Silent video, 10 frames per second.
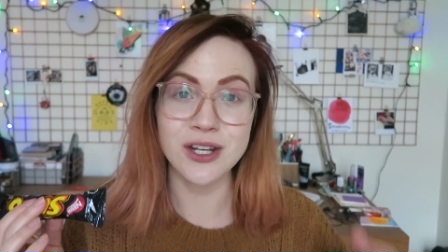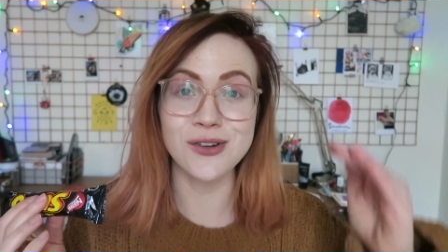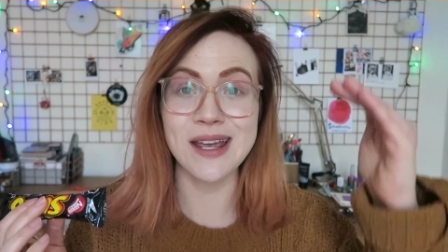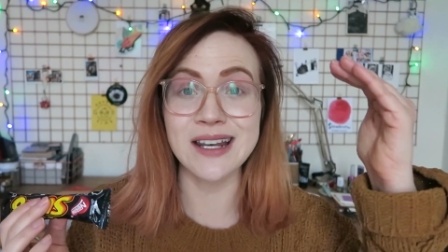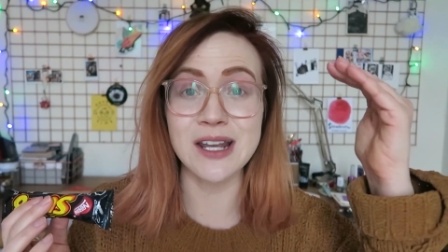You
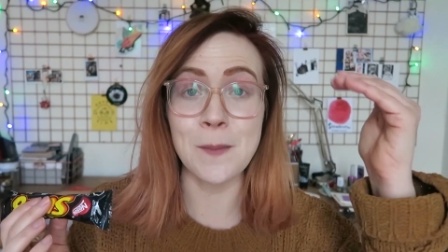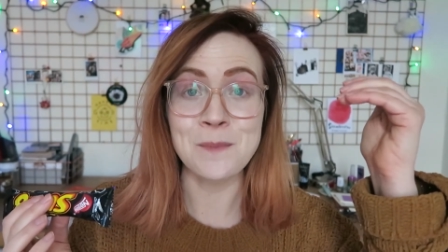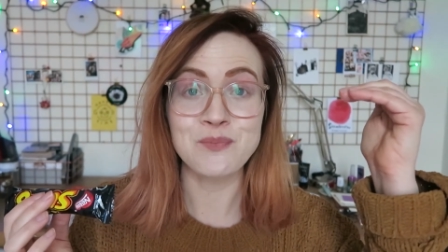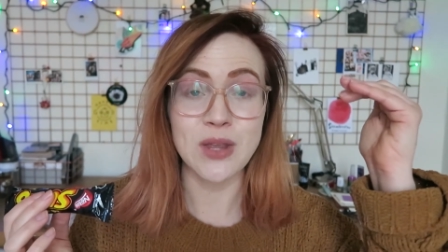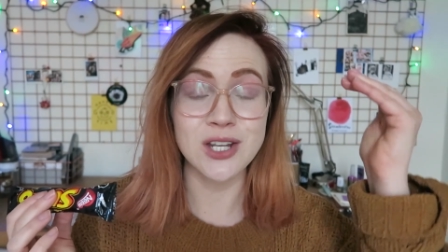know,
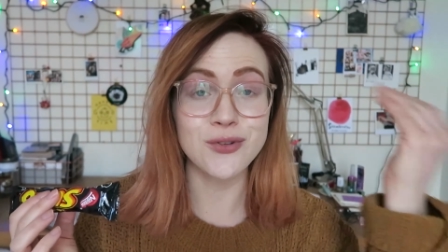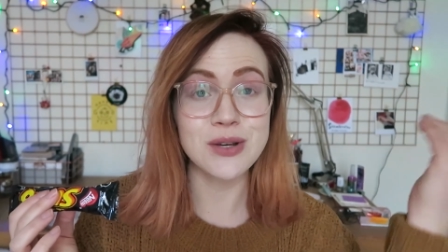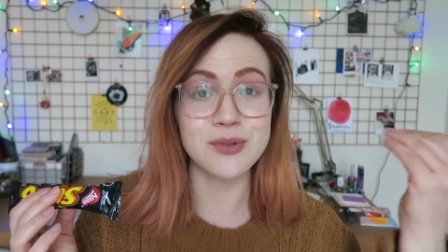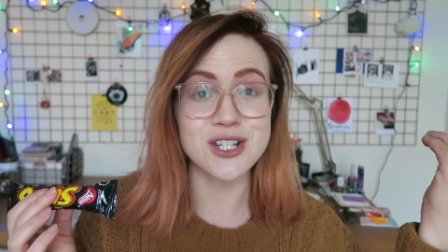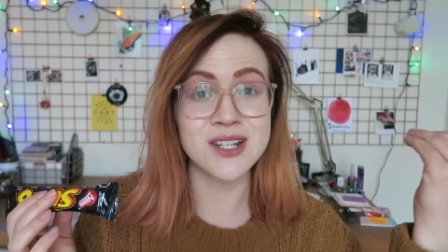in
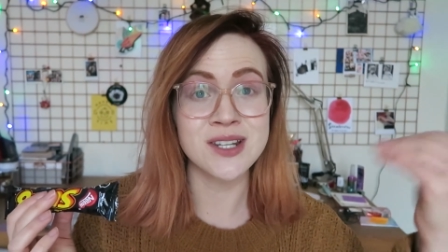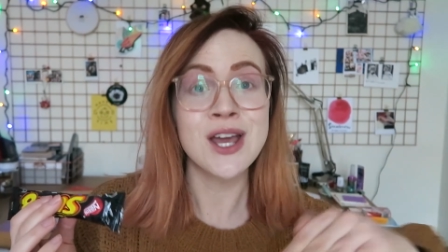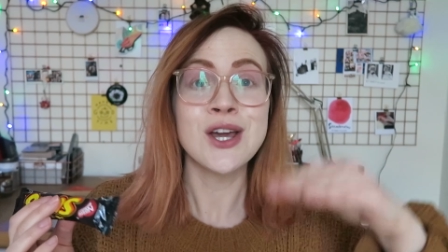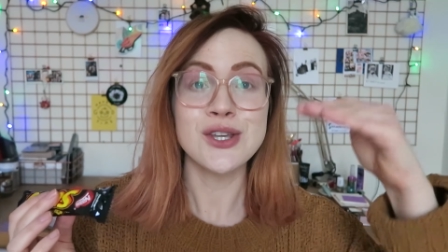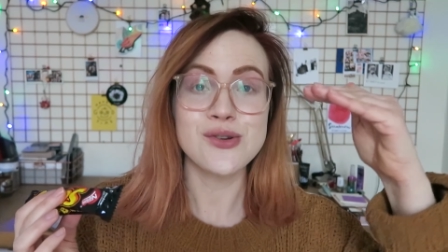Great Britain
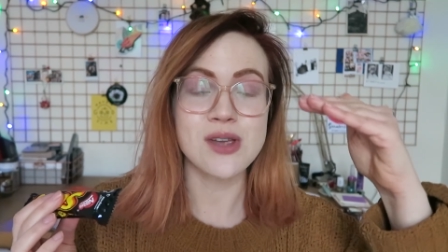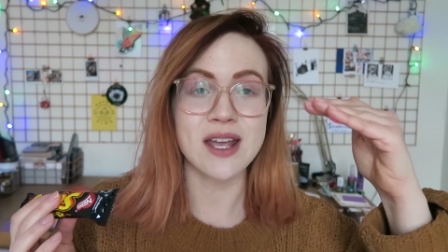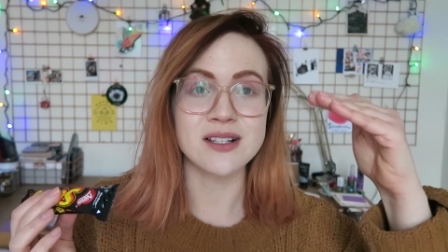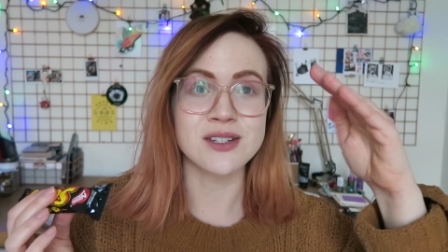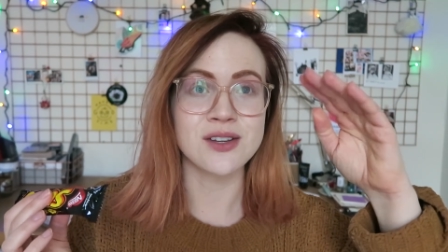you
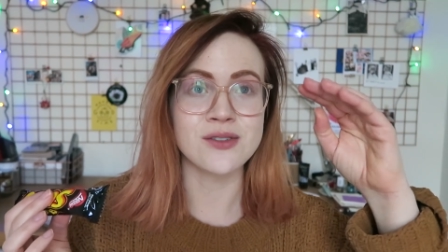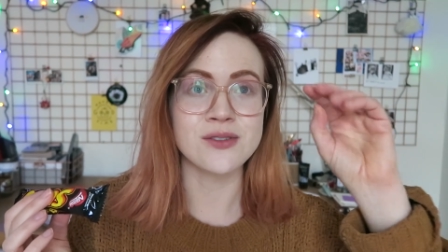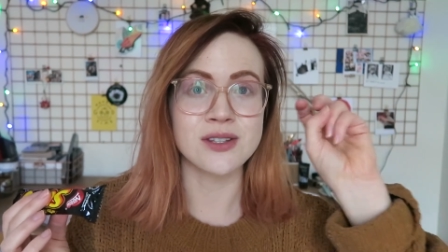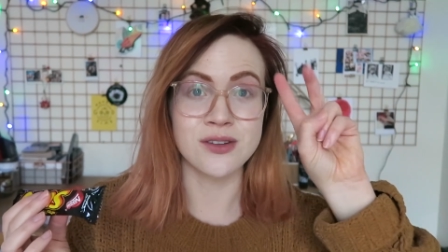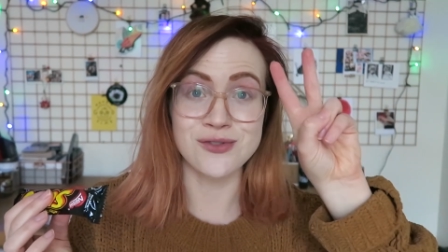get
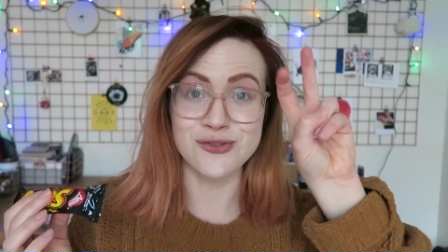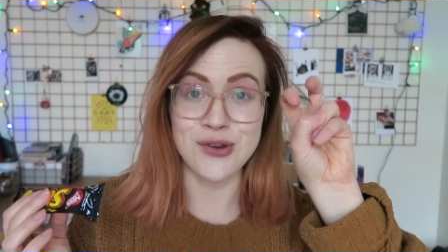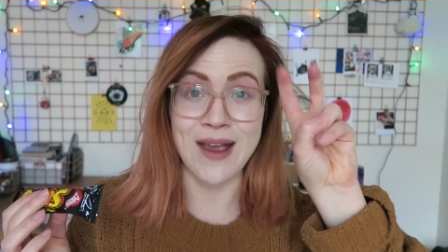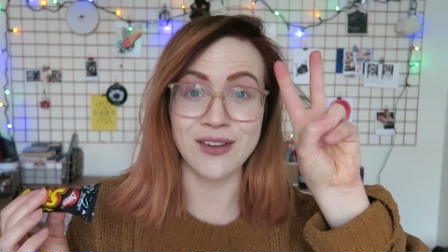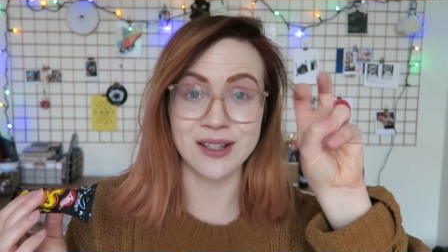those
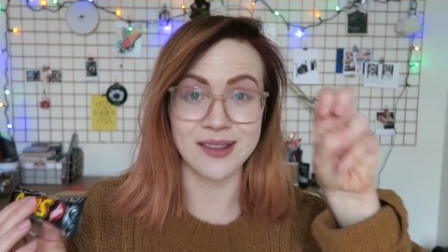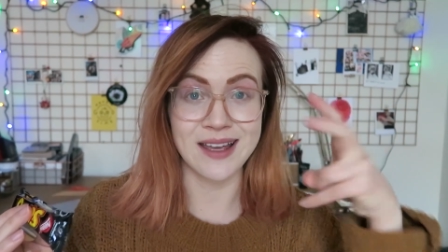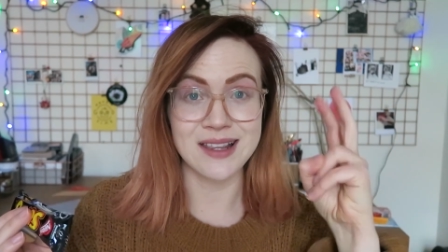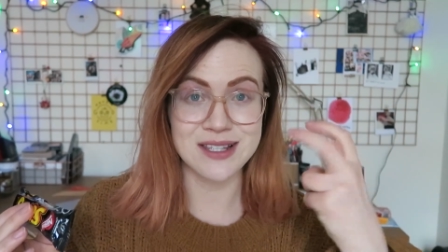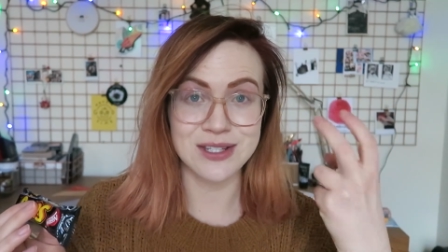traffic
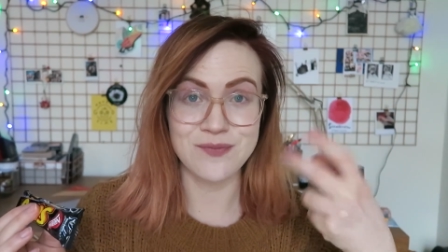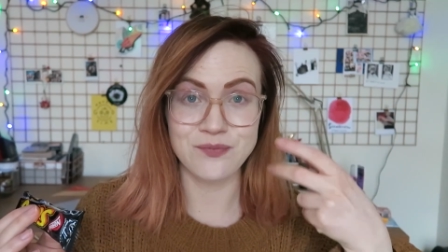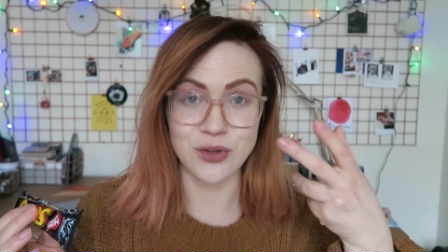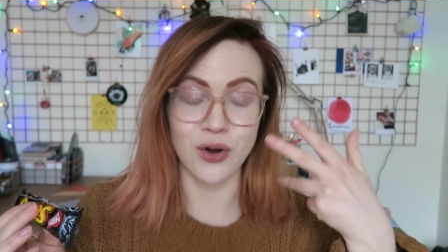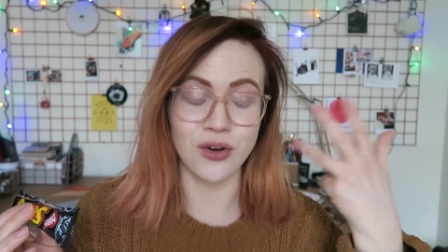lights
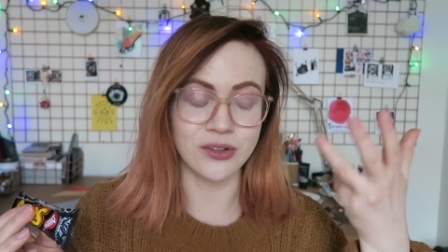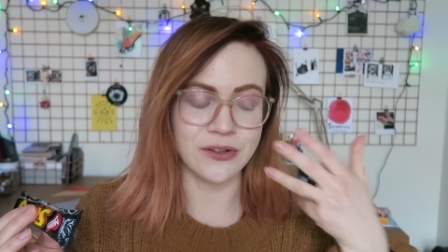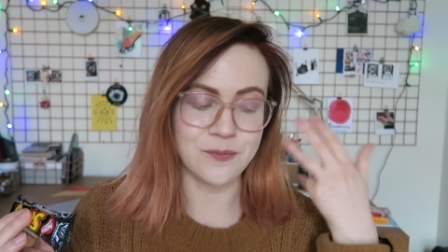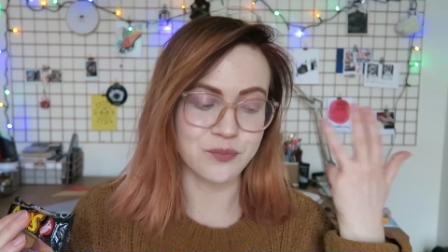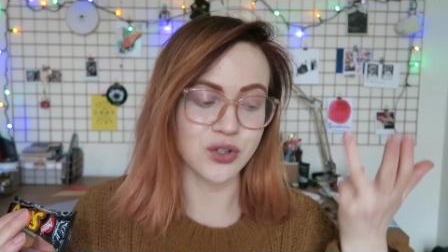
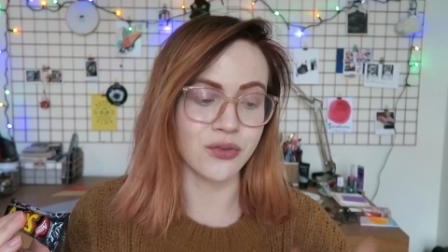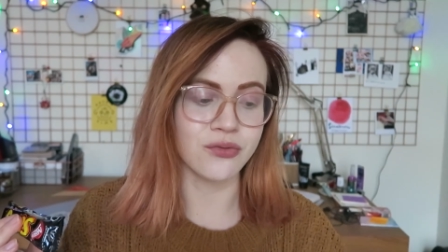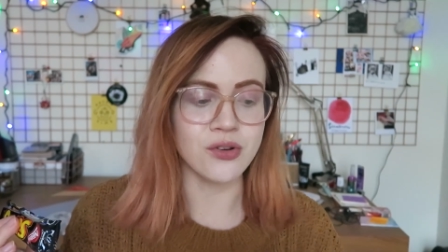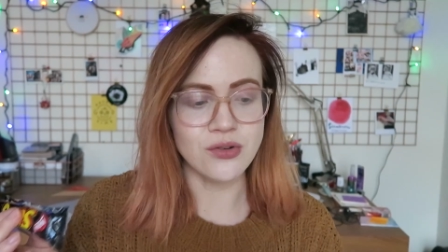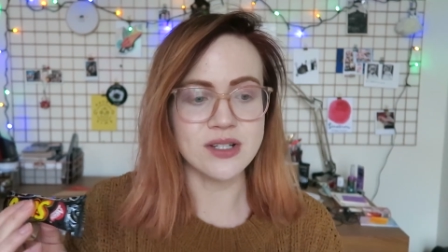on
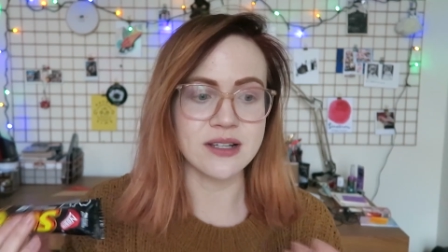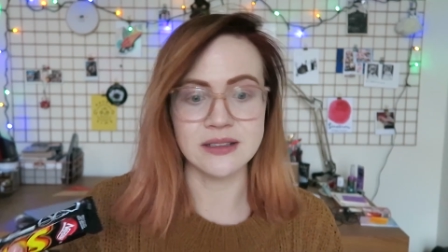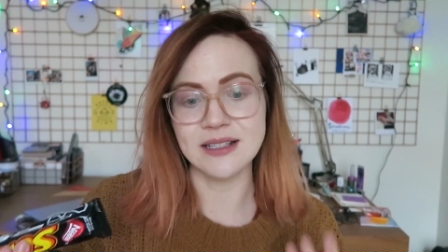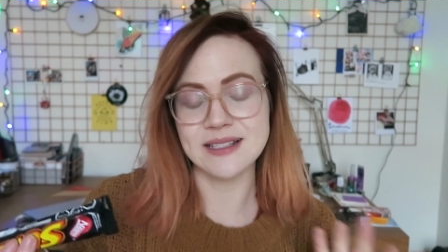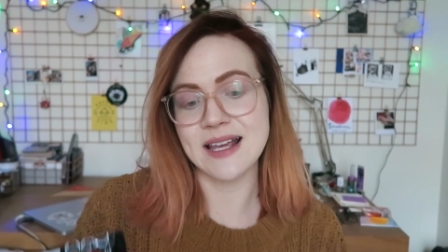food,
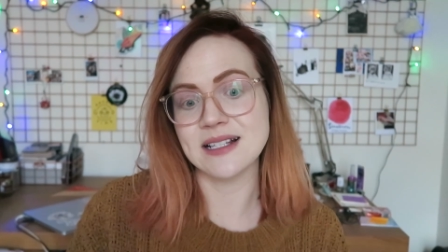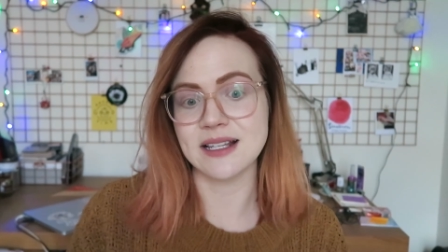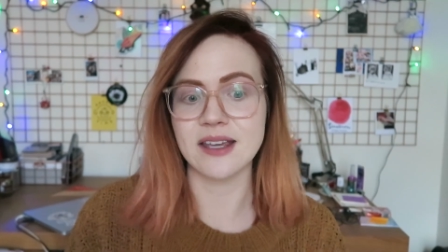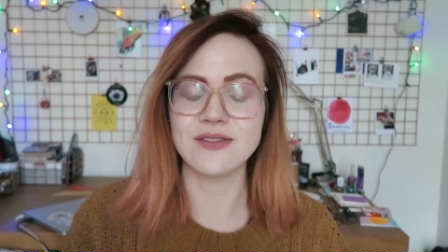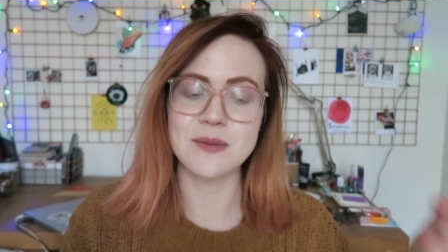and it says
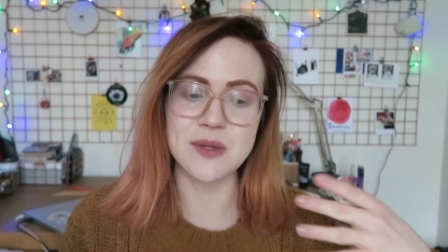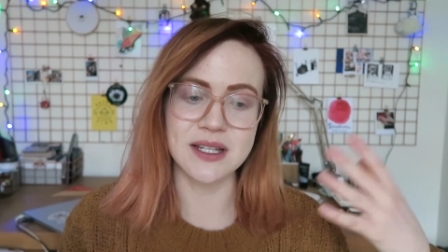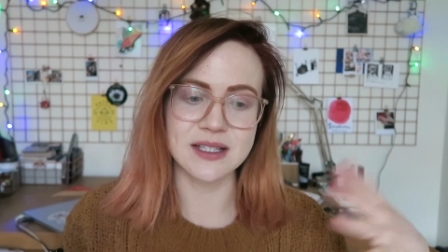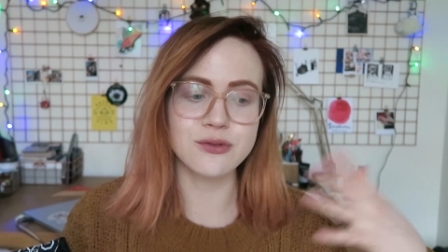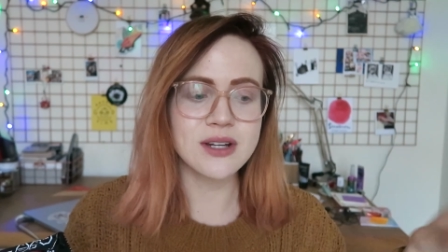like if
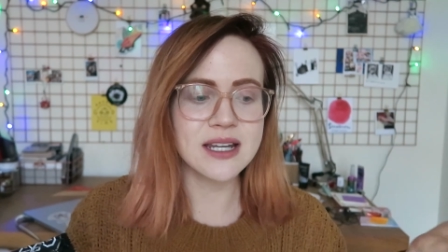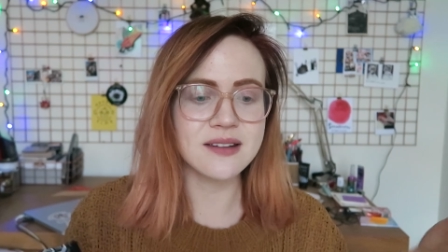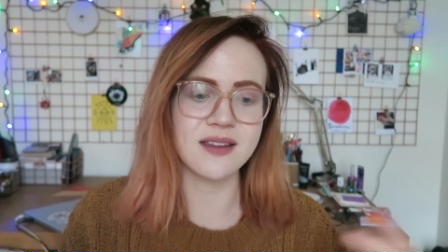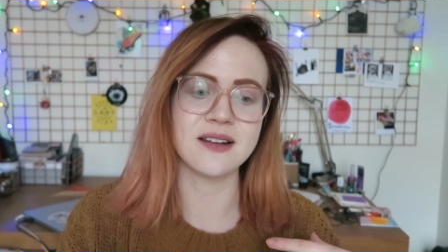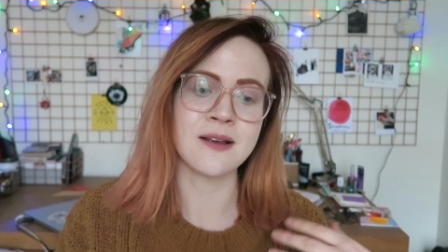something is
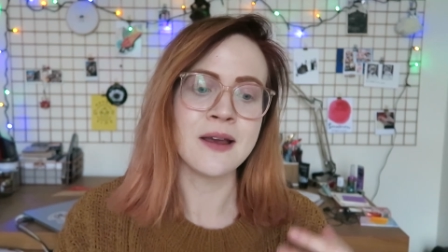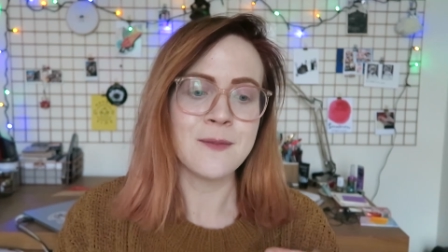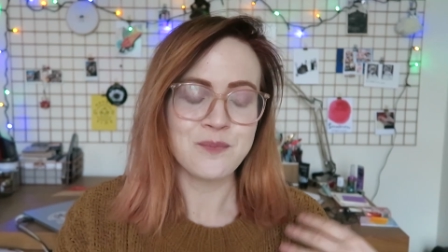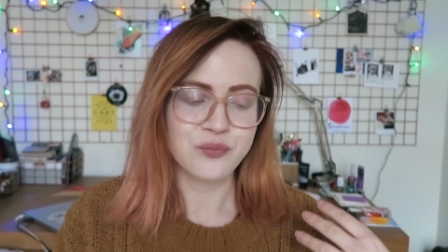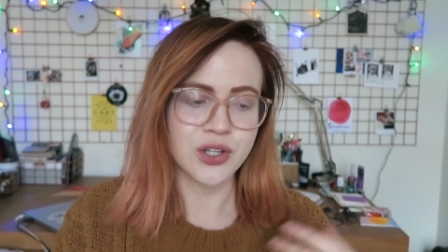green, then
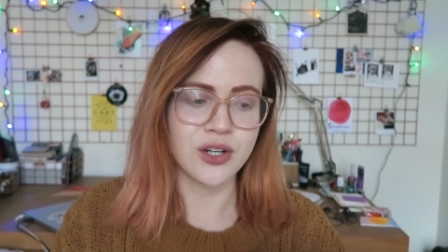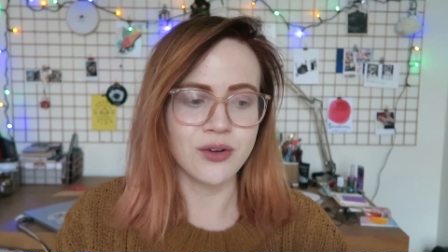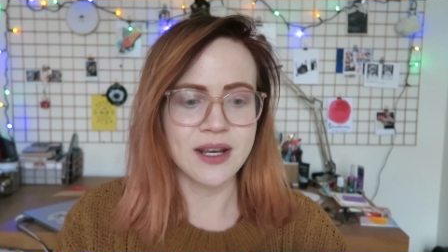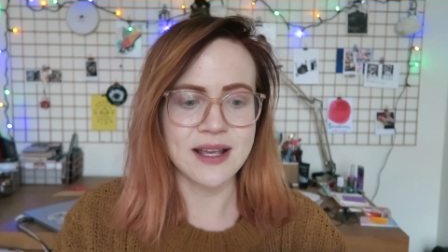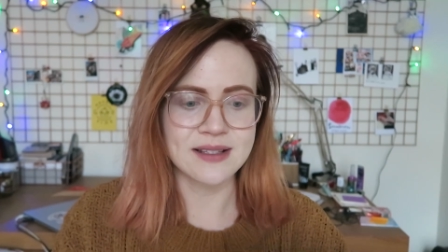you
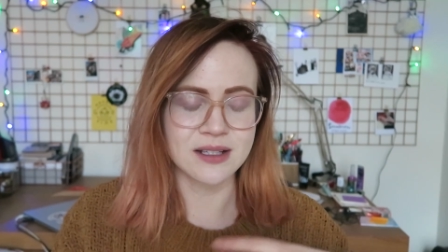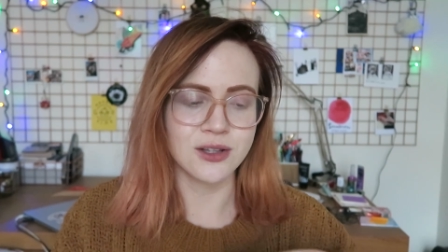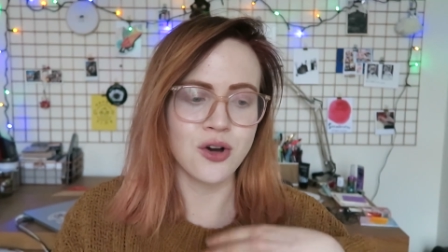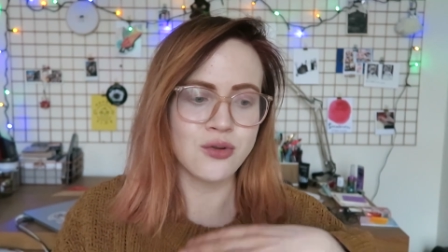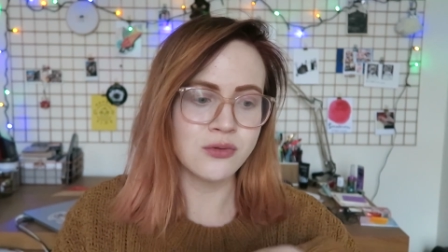know it has a
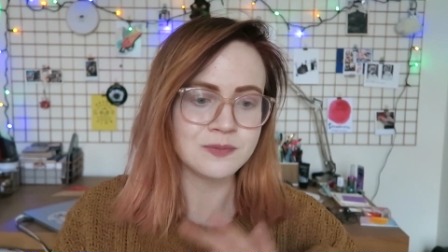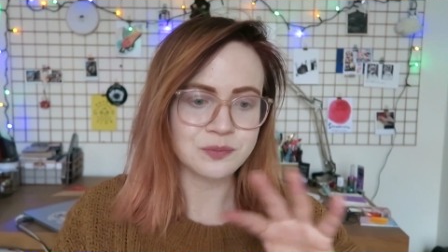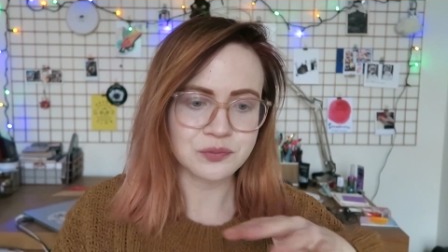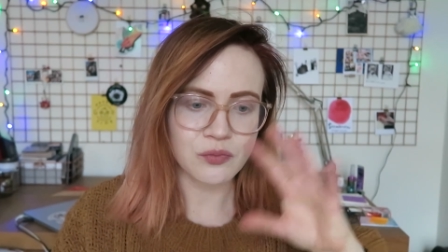low